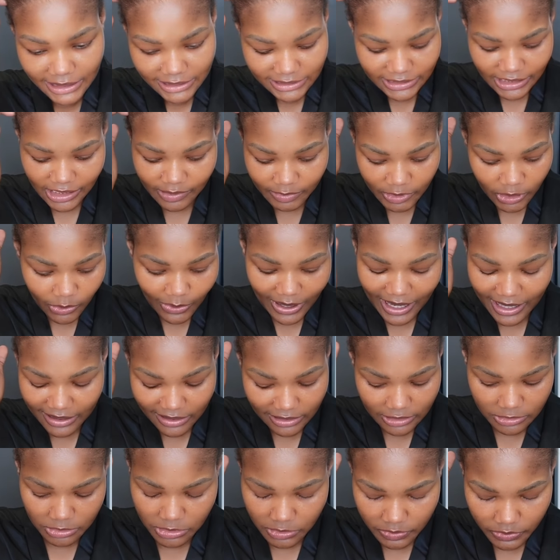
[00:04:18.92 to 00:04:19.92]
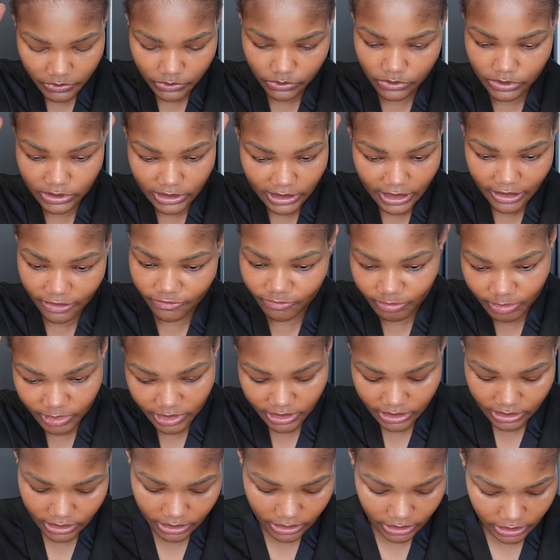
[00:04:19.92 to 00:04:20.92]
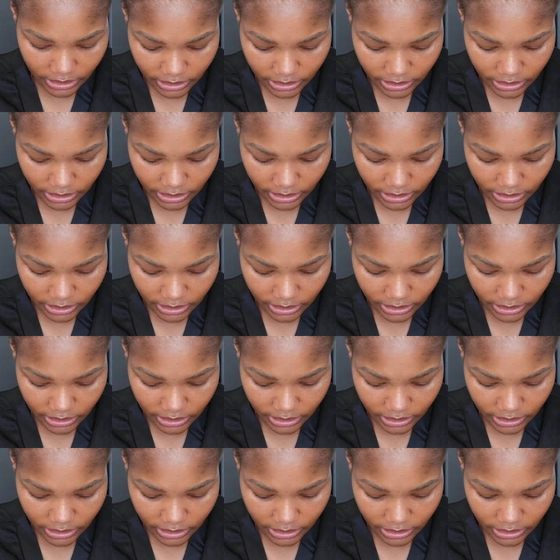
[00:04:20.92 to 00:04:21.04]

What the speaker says: Tell me why these people gave me...